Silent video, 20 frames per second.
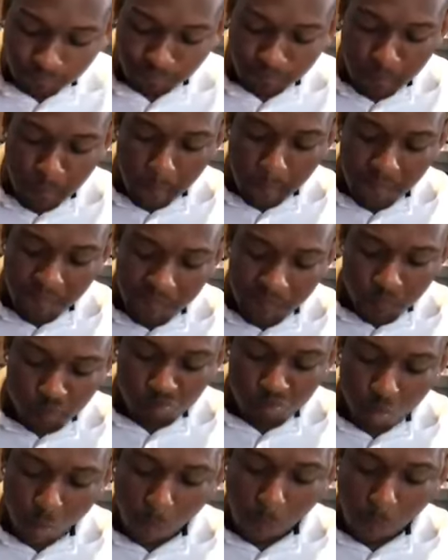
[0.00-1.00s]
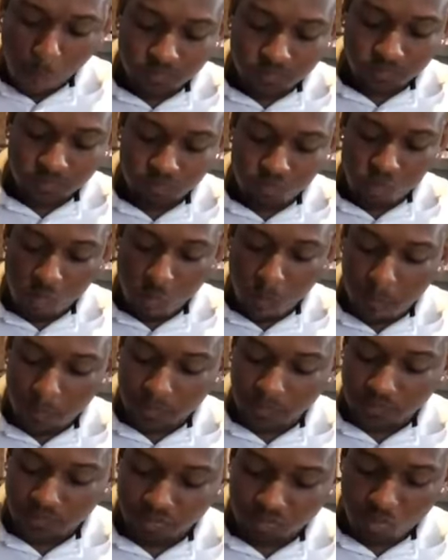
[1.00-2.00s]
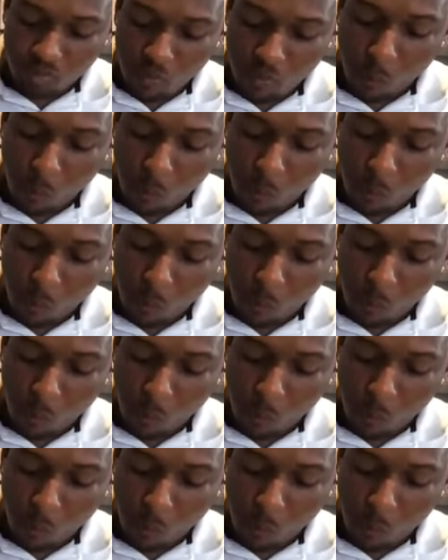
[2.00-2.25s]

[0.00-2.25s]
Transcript: for those who don't